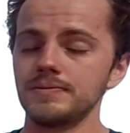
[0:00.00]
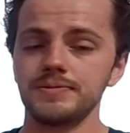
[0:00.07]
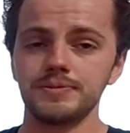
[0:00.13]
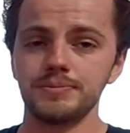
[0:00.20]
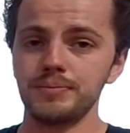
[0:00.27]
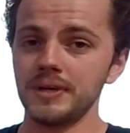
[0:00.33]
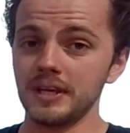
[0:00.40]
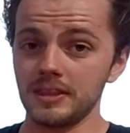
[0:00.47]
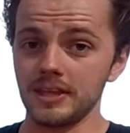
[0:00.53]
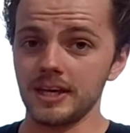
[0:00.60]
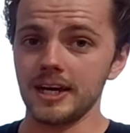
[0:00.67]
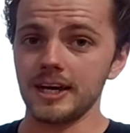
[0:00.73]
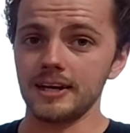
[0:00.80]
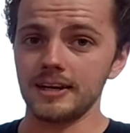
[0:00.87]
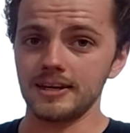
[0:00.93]
pick
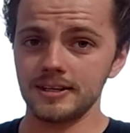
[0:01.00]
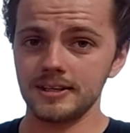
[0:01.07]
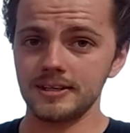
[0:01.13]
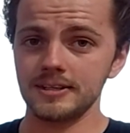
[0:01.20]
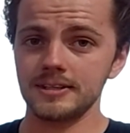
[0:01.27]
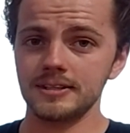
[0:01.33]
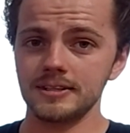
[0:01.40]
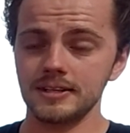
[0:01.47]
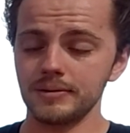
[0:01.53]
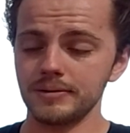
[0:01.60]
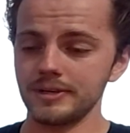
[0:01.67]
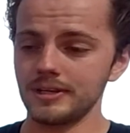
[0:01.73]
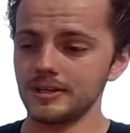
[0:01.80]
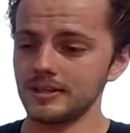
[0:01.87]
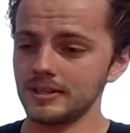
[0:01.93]
that. I mean,
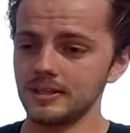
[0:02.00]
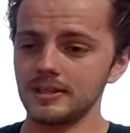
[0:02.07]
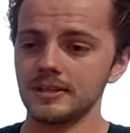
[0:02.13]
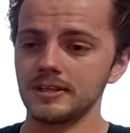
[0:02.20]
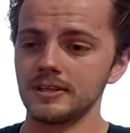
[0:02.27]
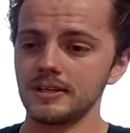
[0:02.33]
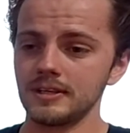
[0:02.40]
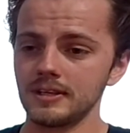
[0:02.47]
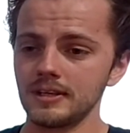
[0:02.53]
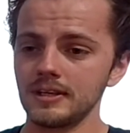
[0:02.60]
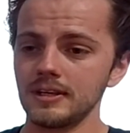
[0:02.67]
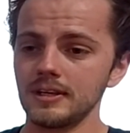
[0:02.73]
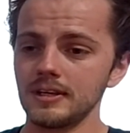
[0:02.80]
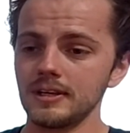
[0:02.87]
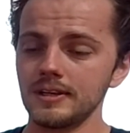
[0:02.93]

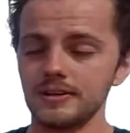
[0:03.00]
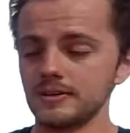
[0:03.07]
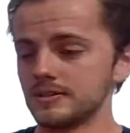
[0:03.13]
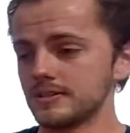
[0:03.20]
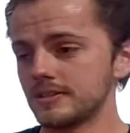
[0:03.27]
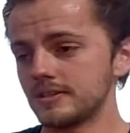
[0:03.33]
there's,